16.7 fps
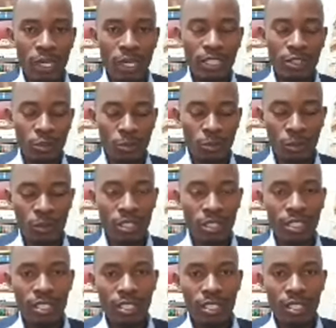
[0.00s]
You put
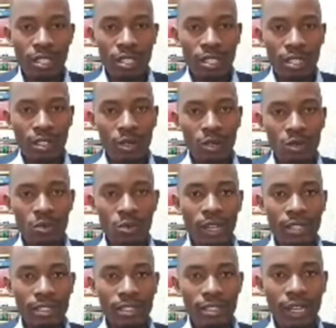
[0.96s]

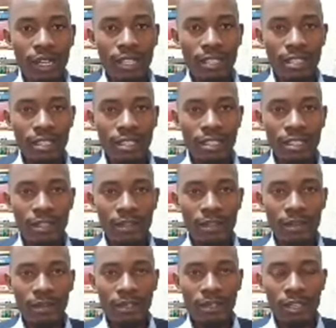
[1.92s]
Contracts Act
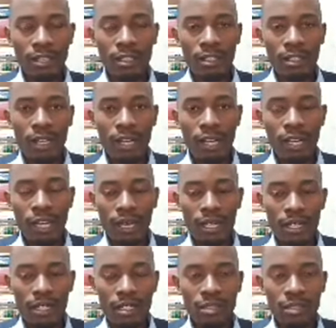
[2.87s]

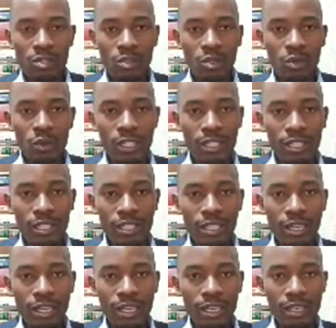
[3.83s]

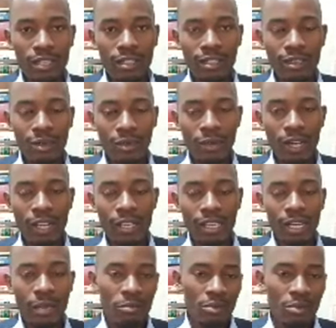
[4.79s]
2010 Uganda
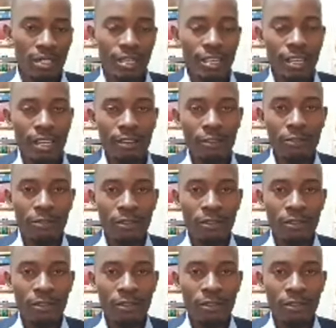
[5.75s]
PDF.